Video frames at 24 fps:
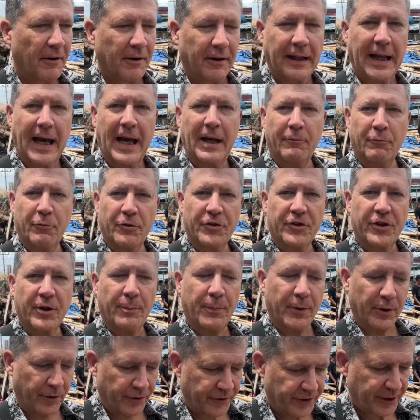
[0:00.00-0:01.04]
Lon wants to
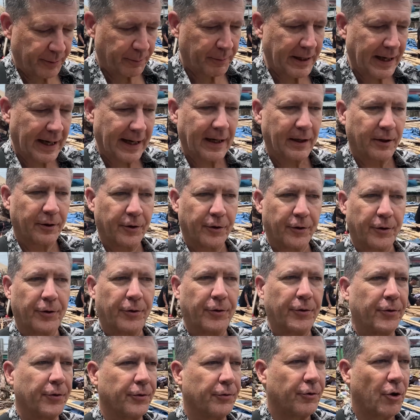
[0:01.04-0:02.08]
build some kind of
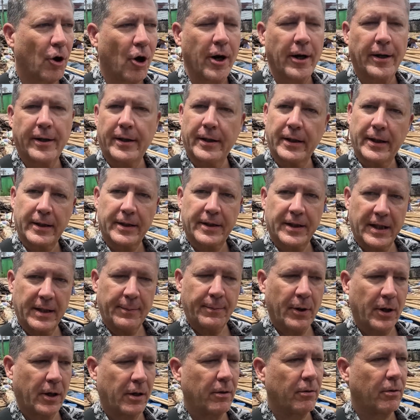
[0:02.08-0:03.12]
little garden,
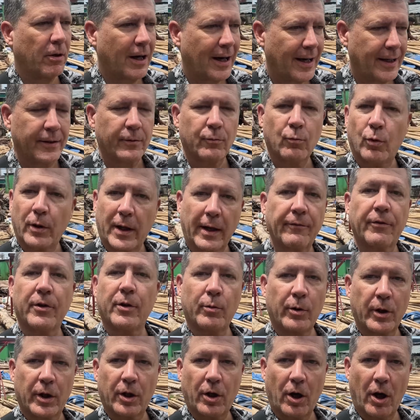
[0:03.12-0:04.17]
gazebo, hut, whatever you
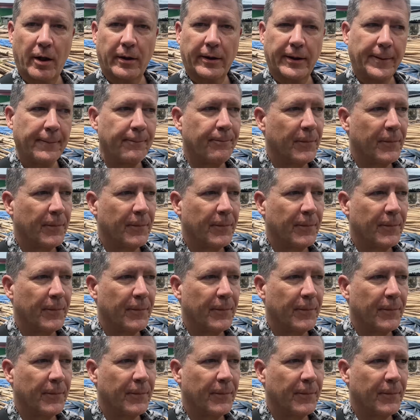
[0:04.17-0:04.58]
want to call it.